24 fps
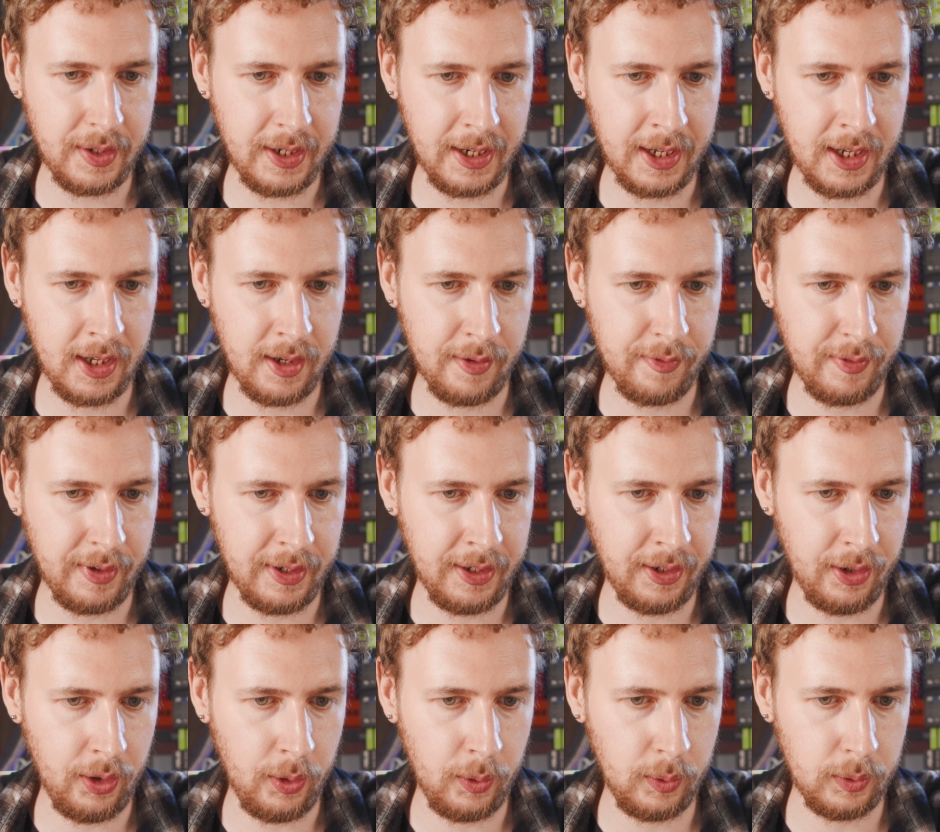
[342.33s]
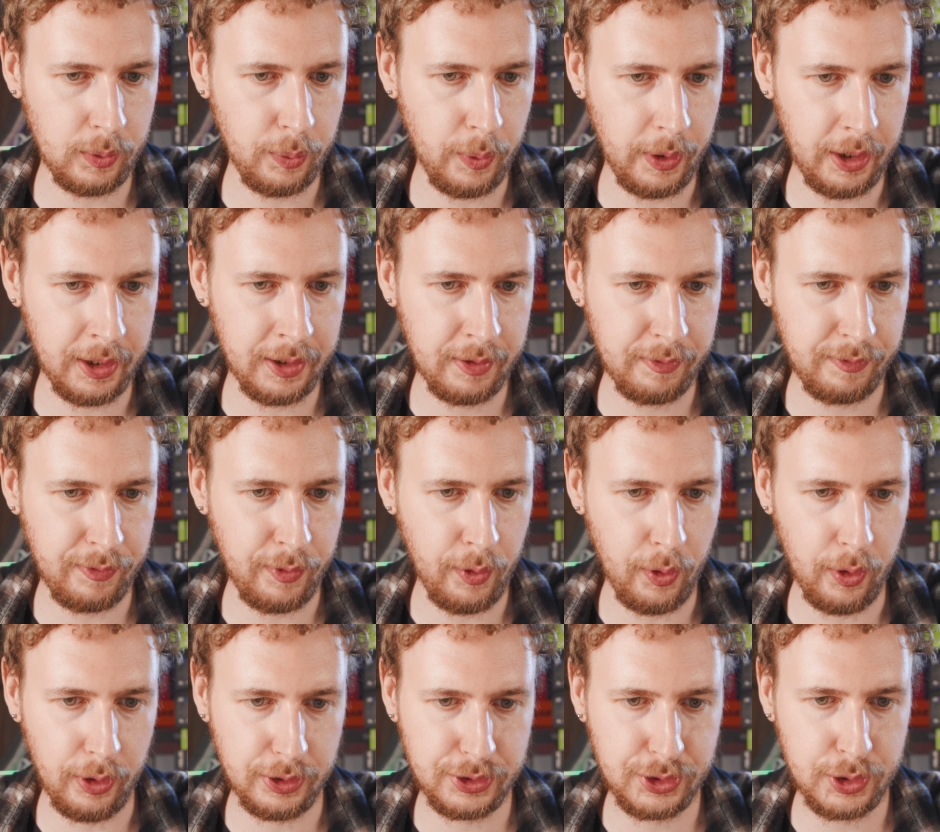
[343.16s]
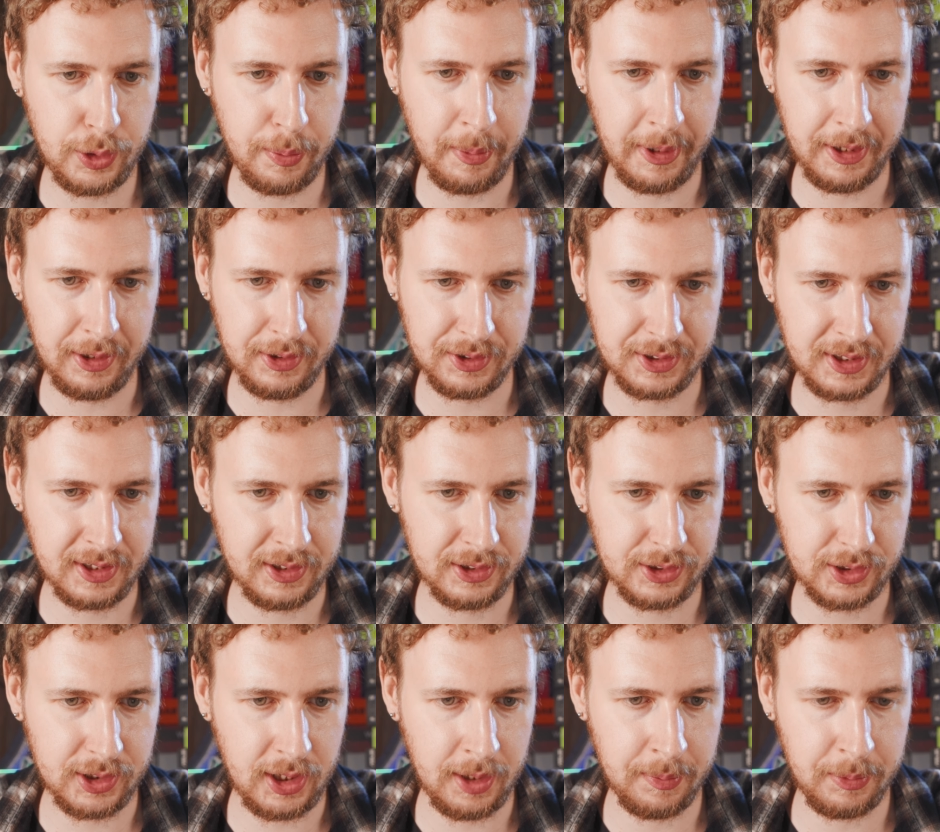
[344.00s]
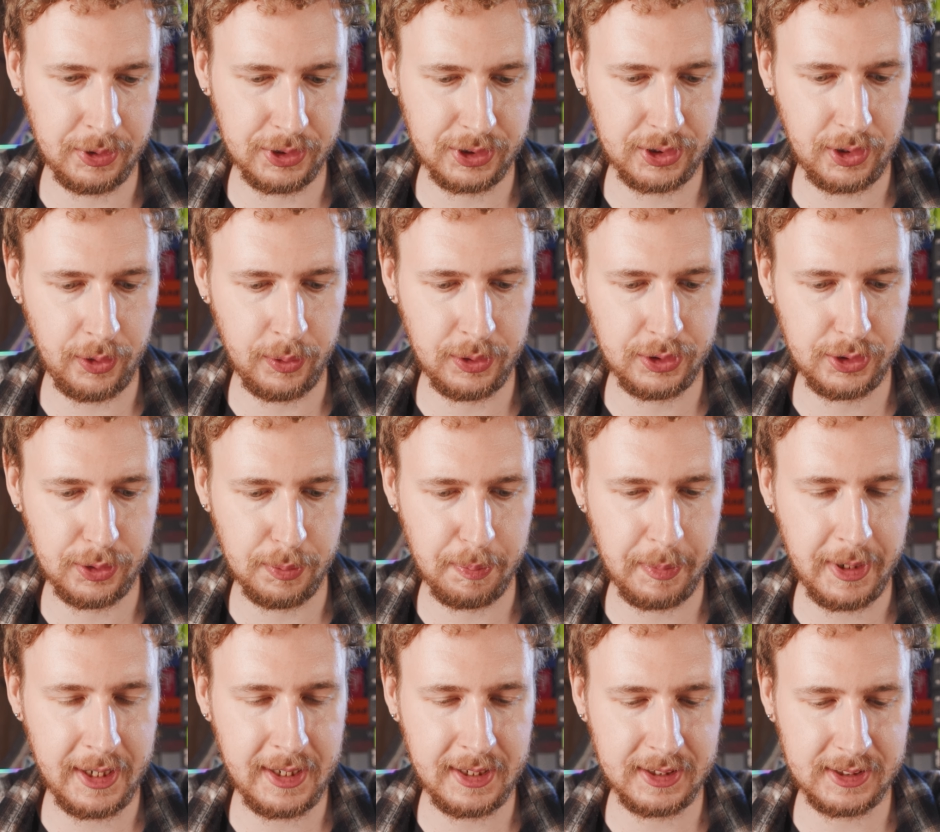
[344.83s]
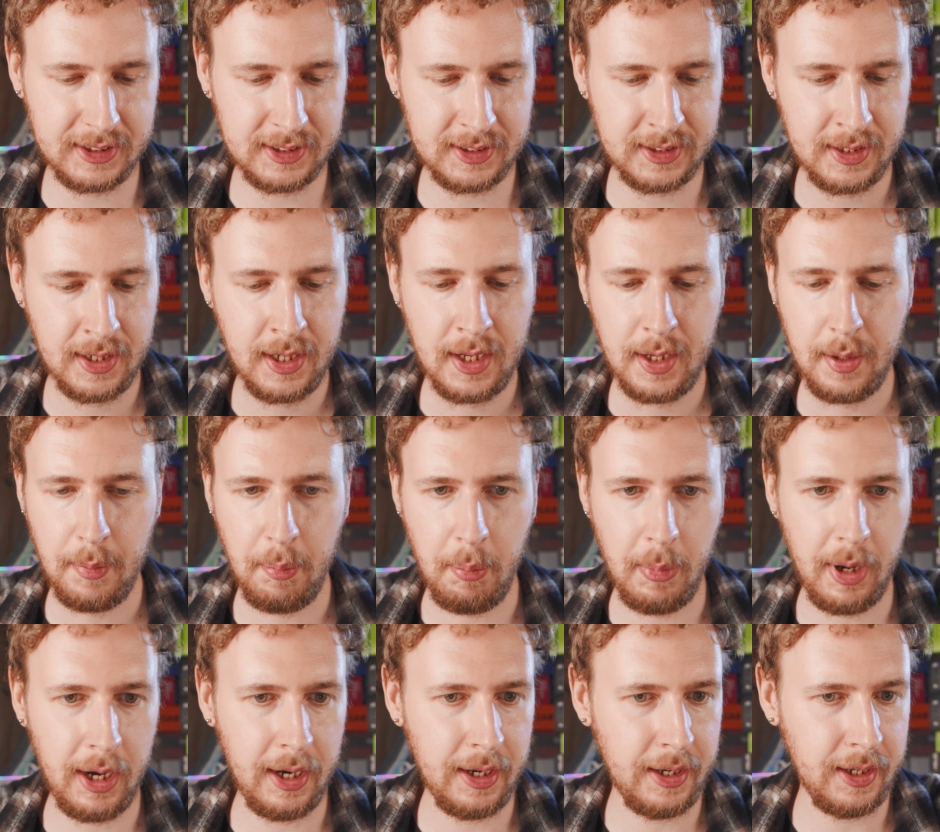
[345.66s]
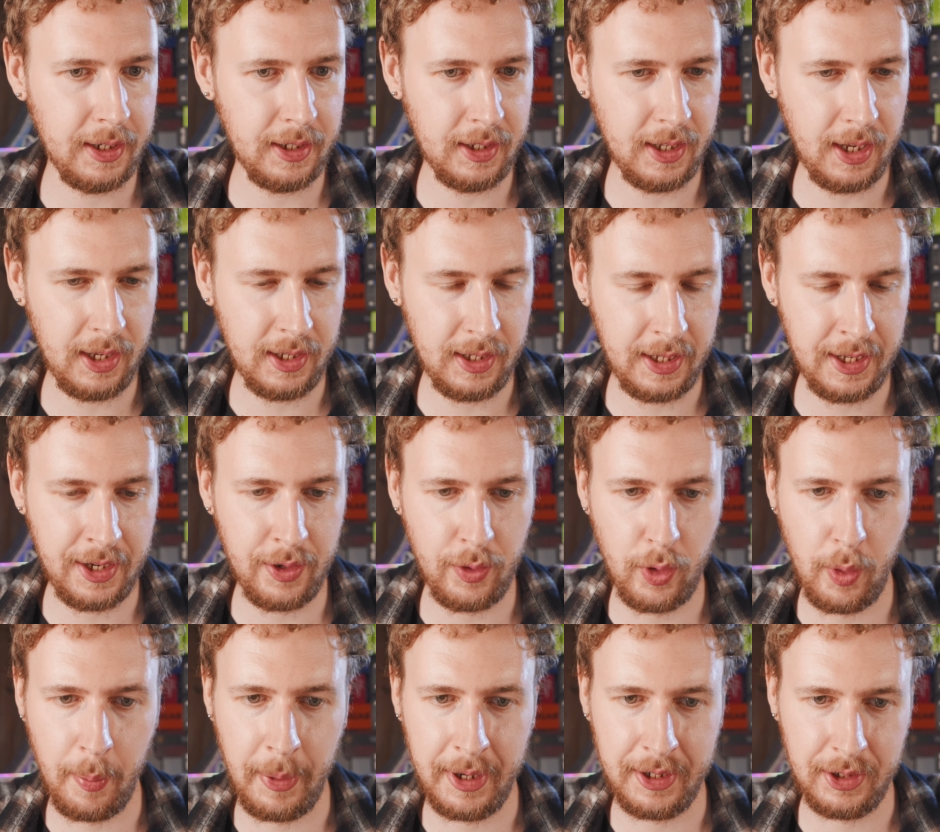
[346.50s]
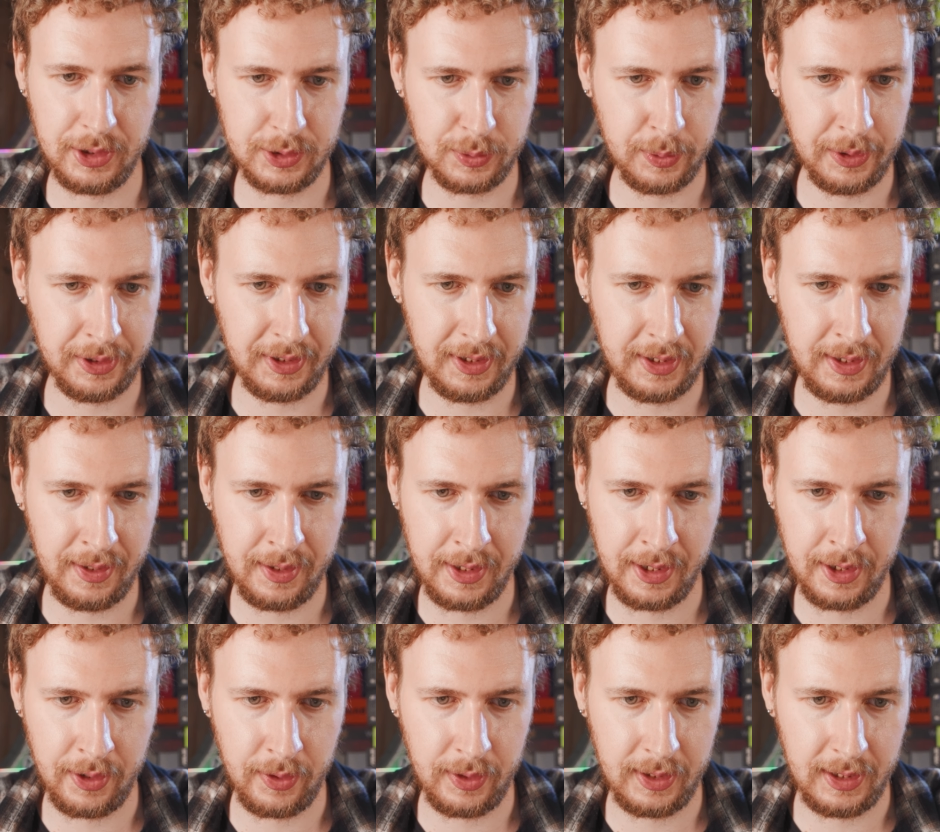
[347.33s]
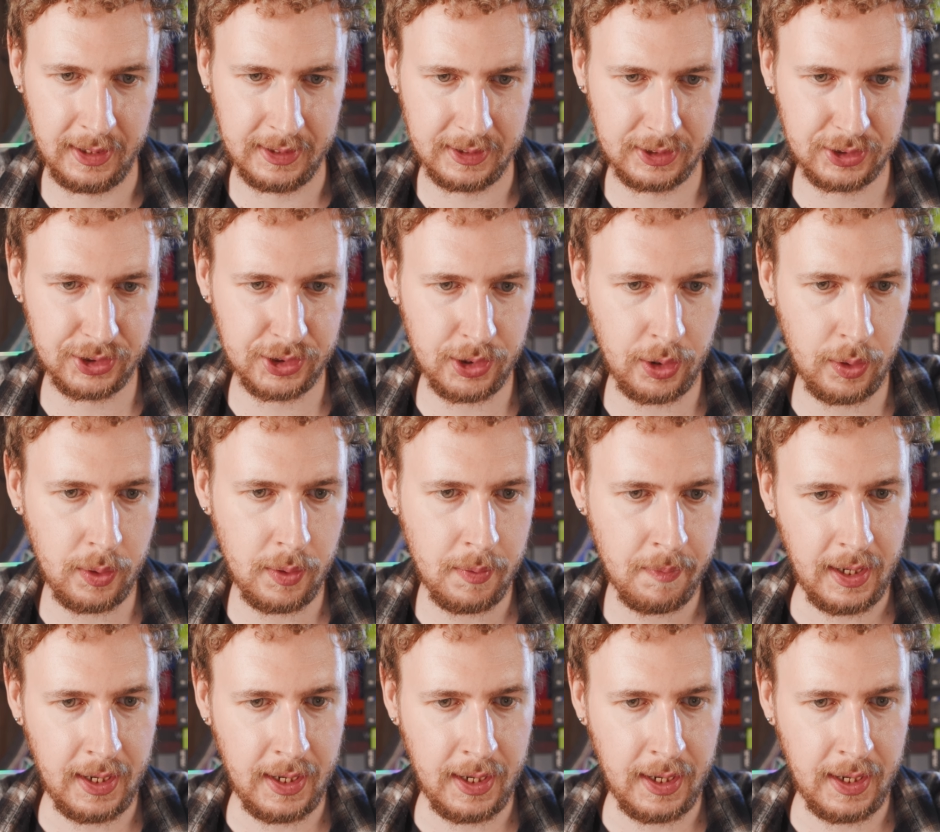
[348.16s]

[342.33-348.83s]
I have an old one for two miners here. So I'm just going to paste my Hero Miners one in here like so.